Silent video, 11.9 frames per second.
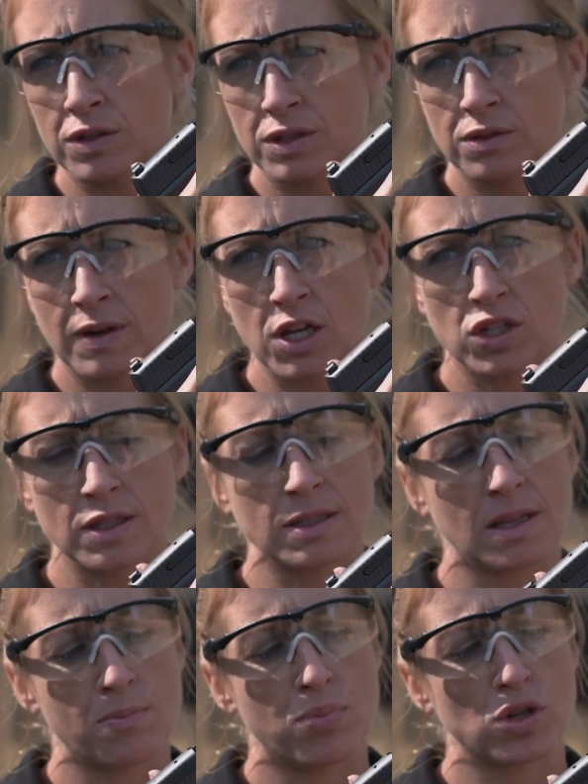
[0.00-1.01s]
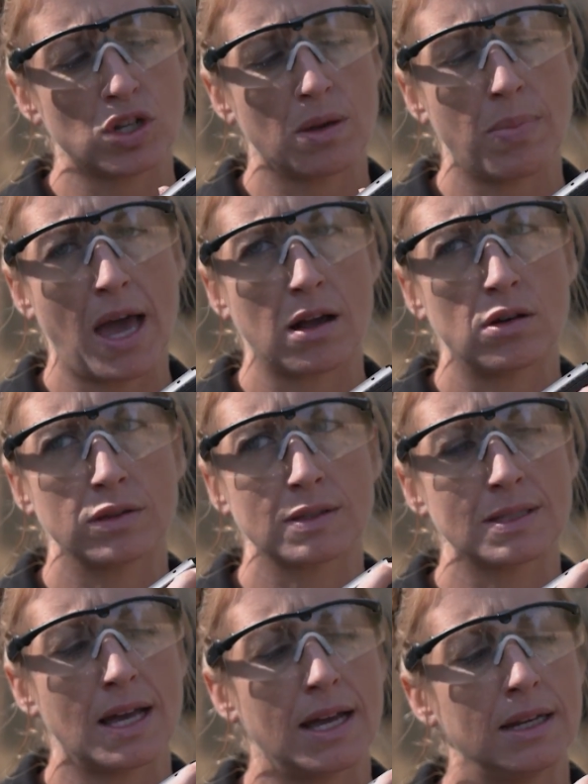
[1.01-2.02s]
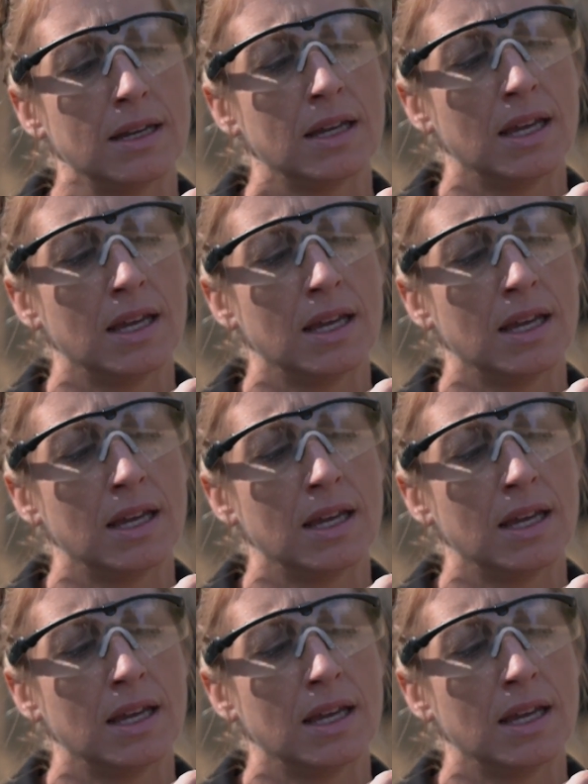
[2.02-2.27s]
the serrations and pushing back on the slide.